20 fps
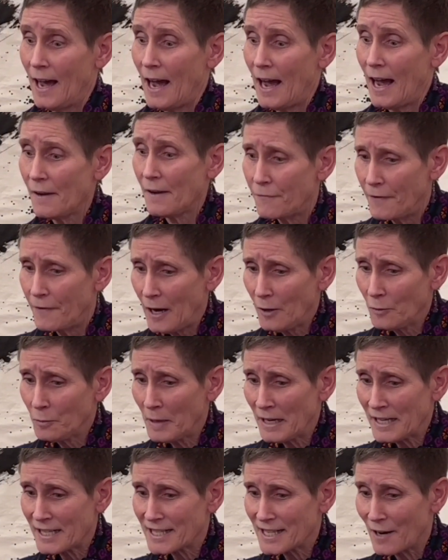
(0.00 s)
I found
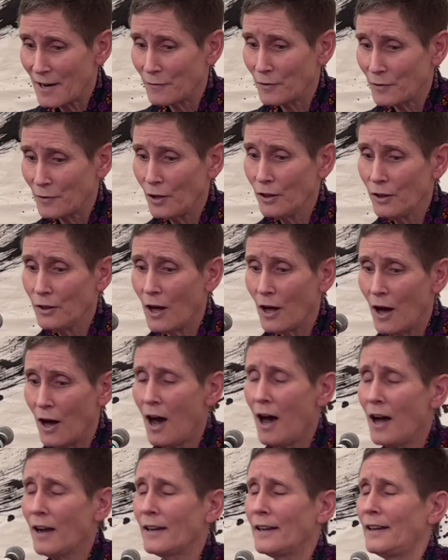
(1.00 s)
myself
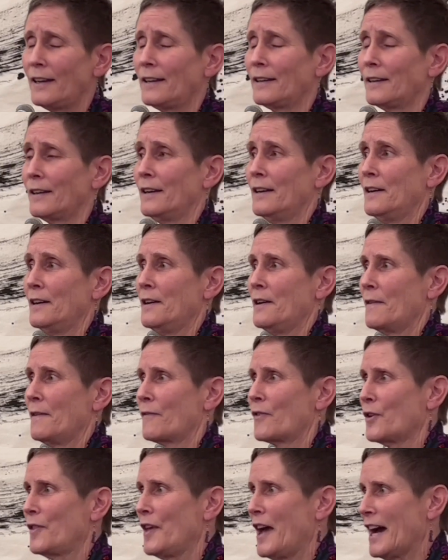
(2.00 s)
longing
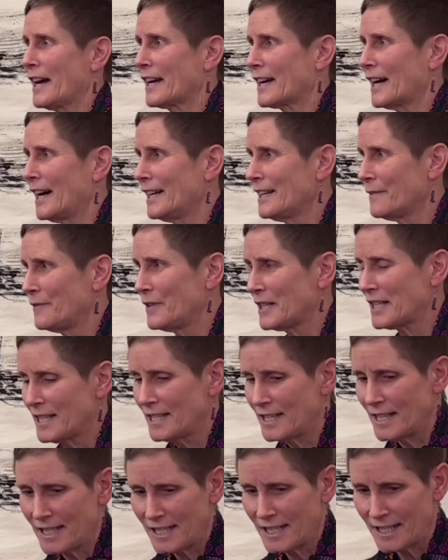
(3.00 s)
for that kind of
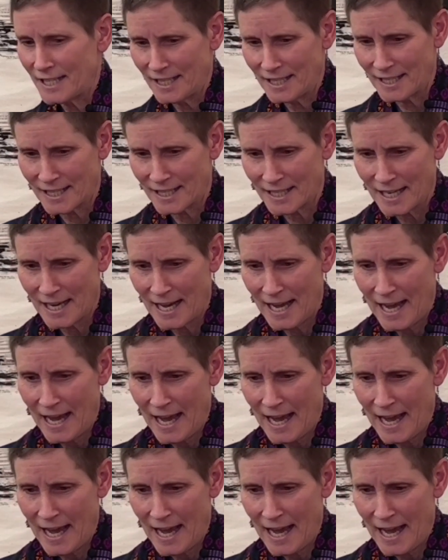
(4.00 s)
existence